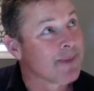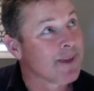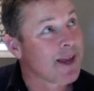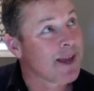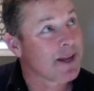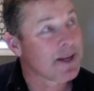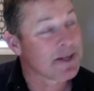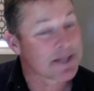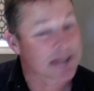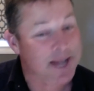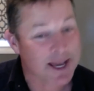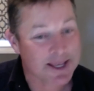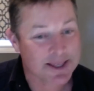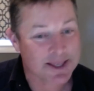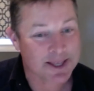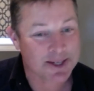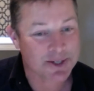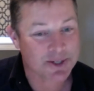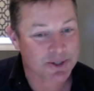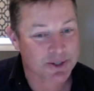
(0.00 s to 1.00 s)
and take
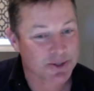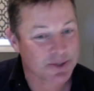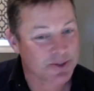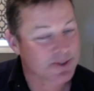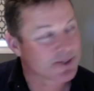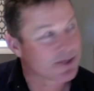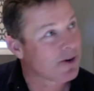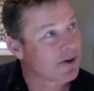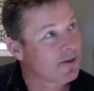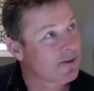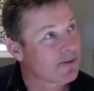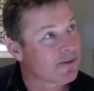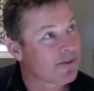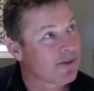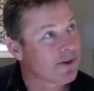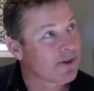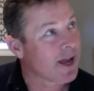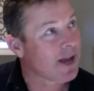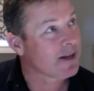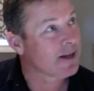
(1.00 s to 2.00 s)
their shoes off
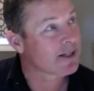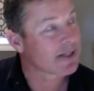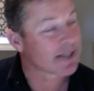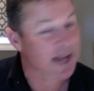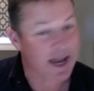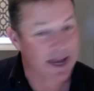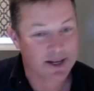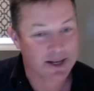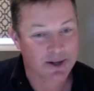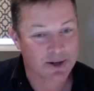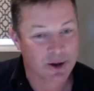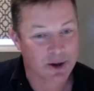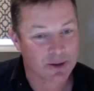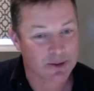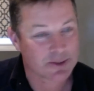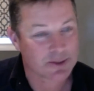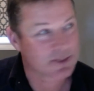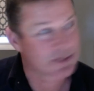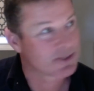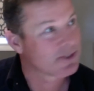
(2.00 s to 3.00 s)
and take
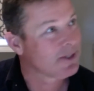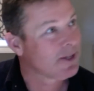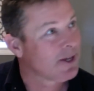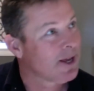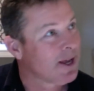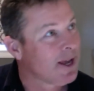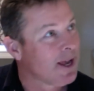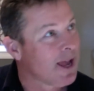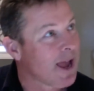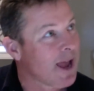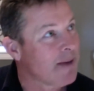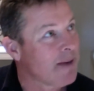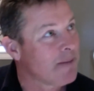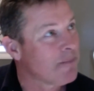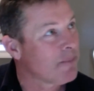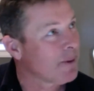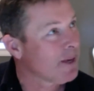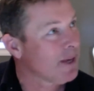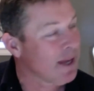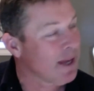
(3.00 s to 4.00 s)
notes and
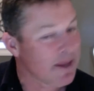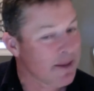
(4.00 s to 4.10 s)
be